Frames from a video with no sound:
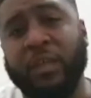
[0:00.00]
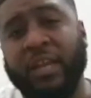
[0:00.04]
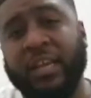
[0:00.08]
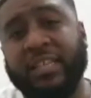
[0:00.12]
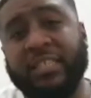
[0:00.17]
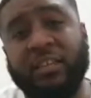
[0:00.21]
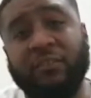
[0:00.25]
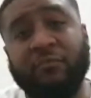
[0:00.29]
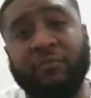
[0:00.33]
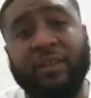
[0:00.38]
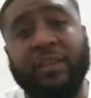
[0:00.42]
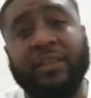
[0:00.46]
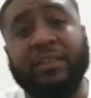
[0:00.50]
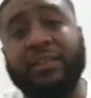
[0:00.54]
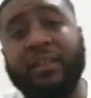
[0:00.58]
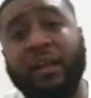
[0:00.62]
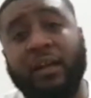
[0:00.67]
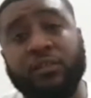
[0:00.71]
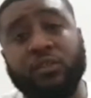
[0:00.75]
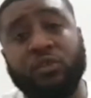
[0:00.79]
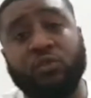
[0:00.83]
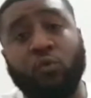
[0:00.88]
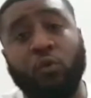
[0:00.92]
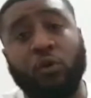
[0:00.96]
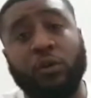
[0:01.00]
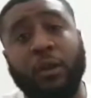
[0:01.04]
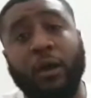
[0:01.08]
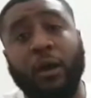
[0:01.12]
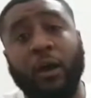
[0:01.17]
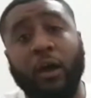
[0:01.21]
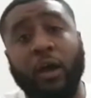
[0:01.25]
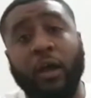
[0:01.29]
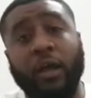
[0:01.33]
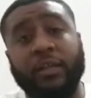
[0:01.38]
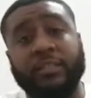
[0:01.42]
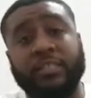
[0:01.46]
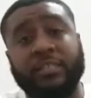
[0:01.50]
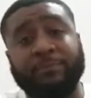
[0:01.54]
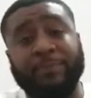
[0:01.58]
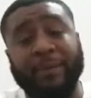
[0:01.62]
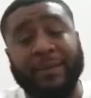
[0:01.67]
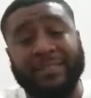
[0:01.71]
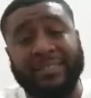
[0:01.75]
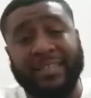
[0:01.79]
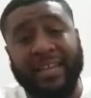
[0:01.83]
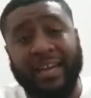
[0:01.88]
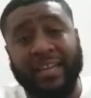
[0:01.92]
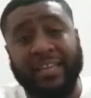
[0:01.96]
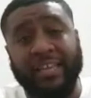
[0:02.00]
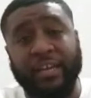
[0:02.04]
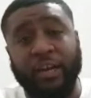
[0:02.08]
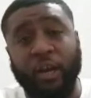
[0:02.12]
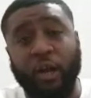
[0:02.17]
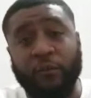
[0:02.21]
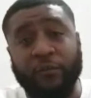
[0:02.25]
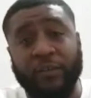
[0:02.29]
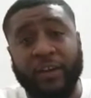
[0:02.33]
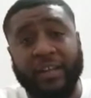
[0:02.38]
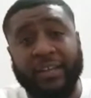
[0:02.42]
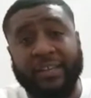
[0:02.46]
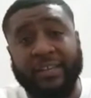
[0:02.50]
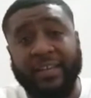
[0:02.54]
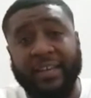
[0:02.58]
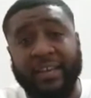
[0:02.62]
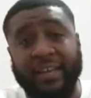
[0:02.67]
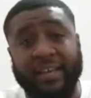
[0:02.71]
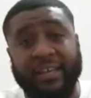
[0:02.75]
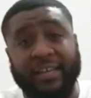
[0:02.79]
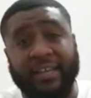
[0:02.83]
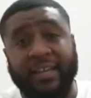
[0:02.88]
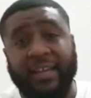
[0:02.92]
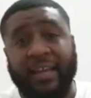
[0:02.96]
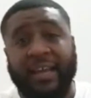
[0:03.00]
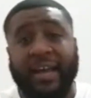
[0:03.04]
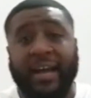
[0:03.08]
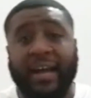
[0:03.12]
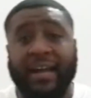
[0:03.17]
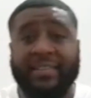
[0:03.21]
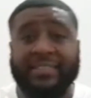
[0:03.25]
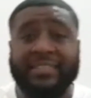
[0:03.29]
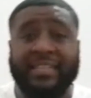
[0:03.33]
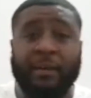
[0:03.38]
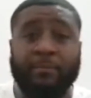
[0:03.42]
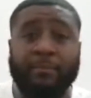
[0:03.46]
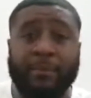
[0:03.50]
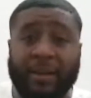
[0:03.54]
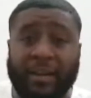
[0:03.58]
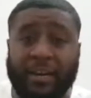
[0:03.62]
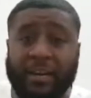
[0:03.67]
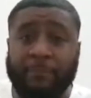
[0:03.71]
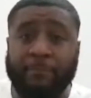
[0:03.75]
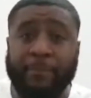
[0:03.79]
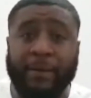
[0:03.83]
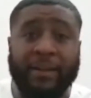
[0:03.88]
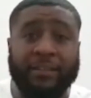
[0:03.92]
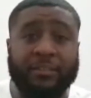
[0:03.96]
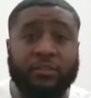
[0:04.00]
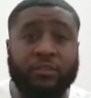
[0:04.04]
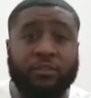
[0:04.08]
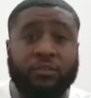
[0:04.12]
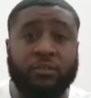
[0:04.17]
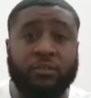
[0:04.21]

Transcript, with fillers: He's already scored a spectacular overhead kick, and then man at the back